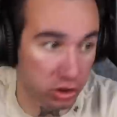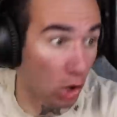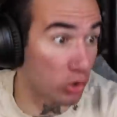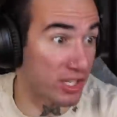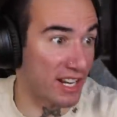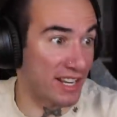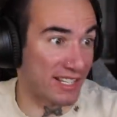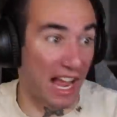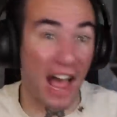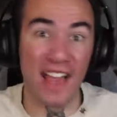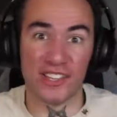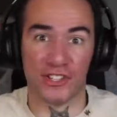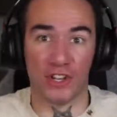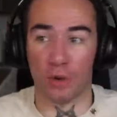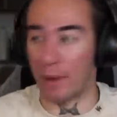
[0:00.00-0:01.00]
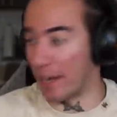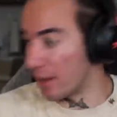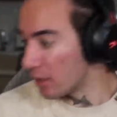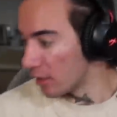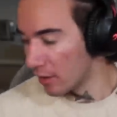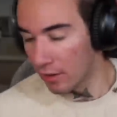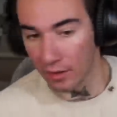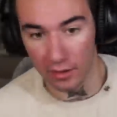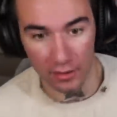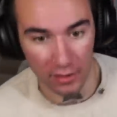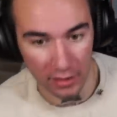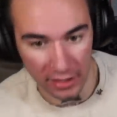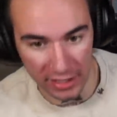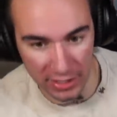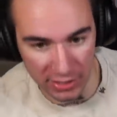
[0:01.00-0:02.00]
Closing his eyes doing it.
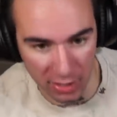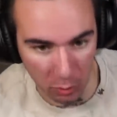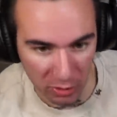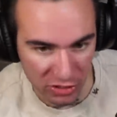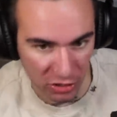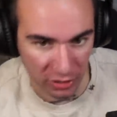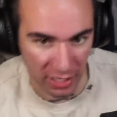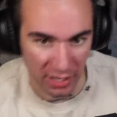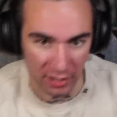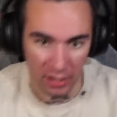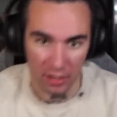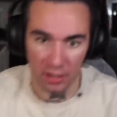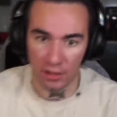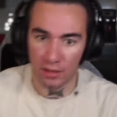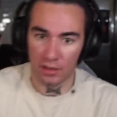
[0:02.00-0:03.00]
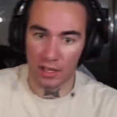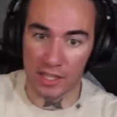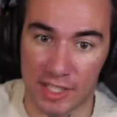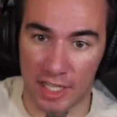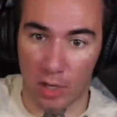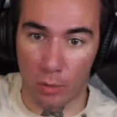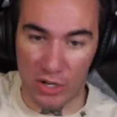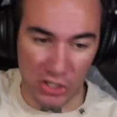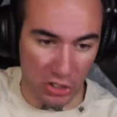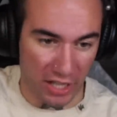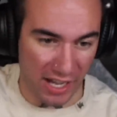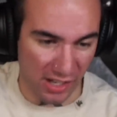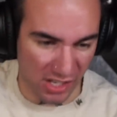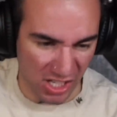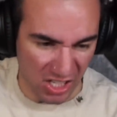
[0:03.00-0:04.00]
He is the Wizard King. Is he the Wizard King's